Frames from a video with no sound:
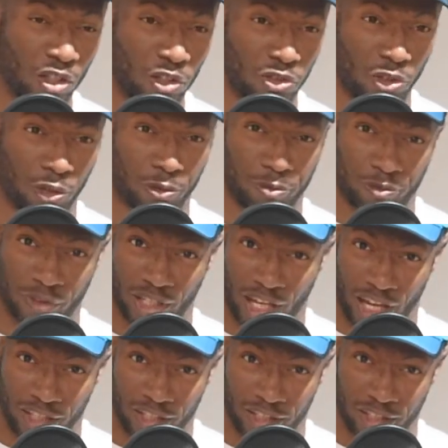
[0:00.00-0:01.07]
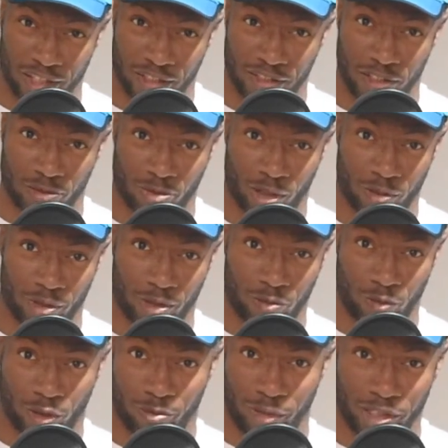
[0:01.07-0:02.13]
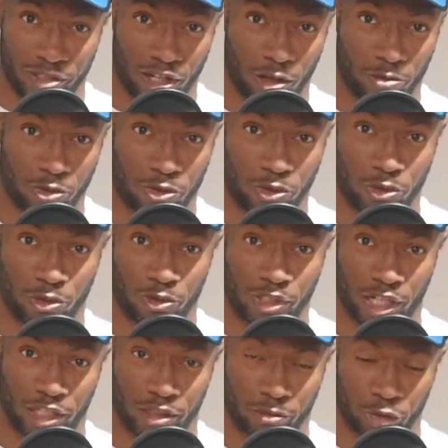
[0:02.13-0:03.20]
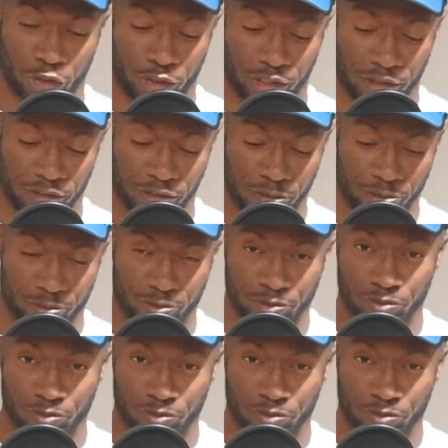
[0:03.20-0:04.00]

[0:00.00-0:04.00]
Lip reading: So I like this. It's probably one of my top 2 Diadem strings.